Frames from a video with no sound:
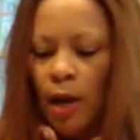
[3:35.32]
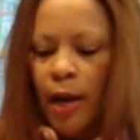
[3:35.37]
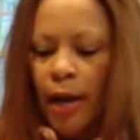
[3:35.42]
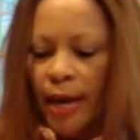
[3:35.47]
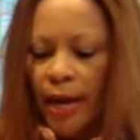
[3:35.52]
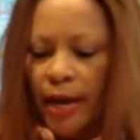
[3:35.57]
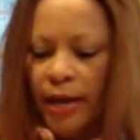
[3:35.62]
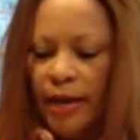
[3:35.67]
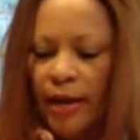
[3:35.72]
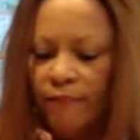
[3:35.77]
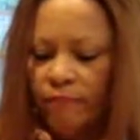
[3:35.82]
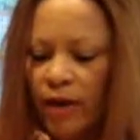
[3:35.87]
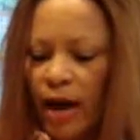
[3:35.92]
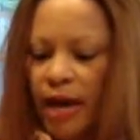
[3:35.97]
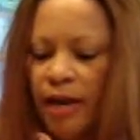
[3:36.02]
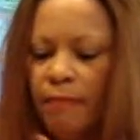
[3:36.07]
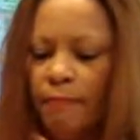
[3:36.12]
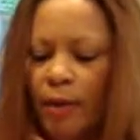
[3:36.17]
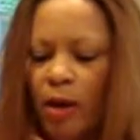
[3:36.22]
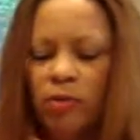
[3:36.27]
And I've
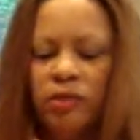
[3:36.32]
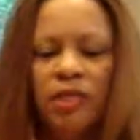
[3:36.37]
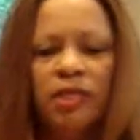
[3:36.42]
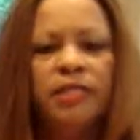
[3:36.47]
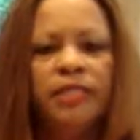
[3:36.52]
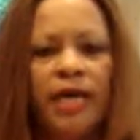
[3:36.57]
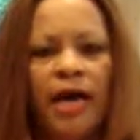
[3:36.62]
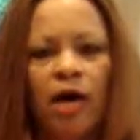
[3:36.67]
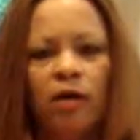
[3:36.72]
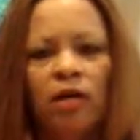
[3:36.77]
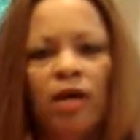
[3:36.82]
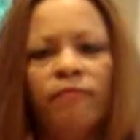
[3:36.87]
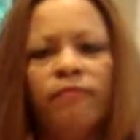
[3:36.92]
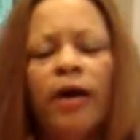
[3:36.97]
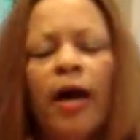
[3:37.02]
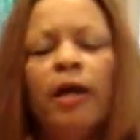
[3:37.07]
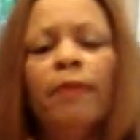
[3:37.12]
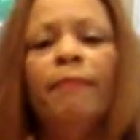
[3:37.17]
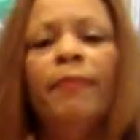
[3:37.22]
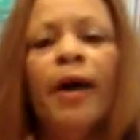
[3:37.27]
got it melted down. I've
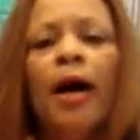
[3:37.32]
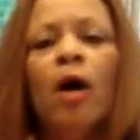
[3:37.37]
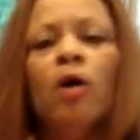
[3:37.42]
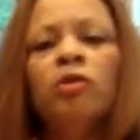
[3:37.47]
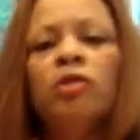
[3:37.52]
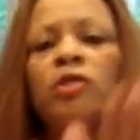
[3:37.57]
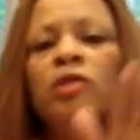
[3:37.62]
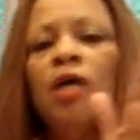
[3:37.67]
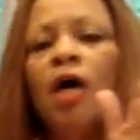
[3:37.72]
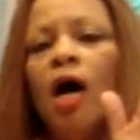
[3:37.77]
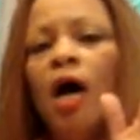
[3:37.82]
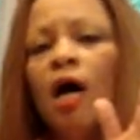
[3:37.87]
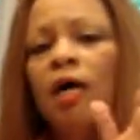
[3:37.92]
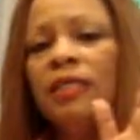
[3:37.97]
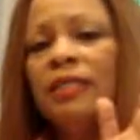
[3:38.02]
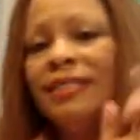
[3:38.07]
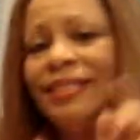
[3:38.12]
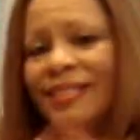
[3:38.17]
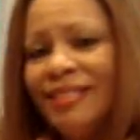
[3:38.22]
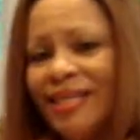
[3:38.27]
got about
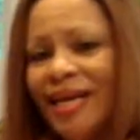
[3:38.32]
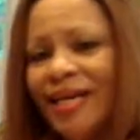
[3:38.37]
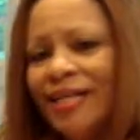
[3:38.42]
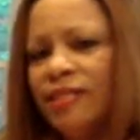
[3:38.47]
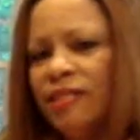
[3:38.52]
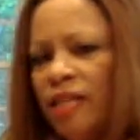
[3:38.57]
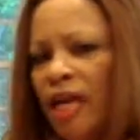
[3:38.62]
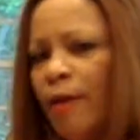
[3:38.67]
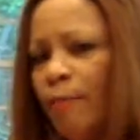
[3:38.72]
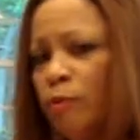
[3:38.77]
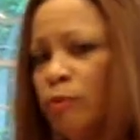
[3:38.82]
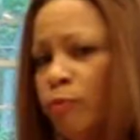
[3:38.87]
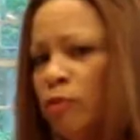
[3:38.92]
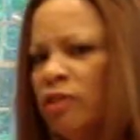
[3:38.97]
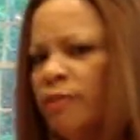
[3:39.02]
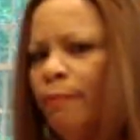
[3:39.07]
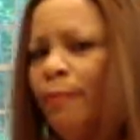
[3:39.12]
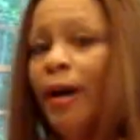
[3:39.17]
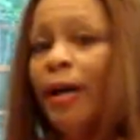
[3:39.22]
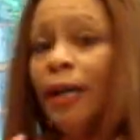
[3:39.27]
6
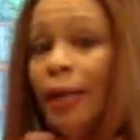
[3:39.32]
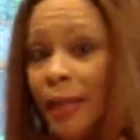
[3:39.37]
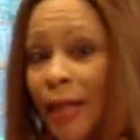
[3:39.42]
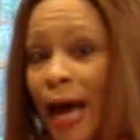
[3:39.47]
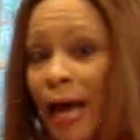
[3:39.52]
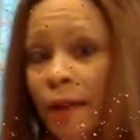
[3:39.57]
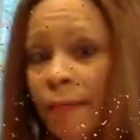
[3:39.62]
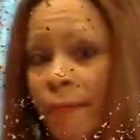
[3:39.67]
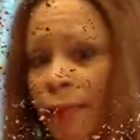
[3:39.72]
tablespoons of butter, a lot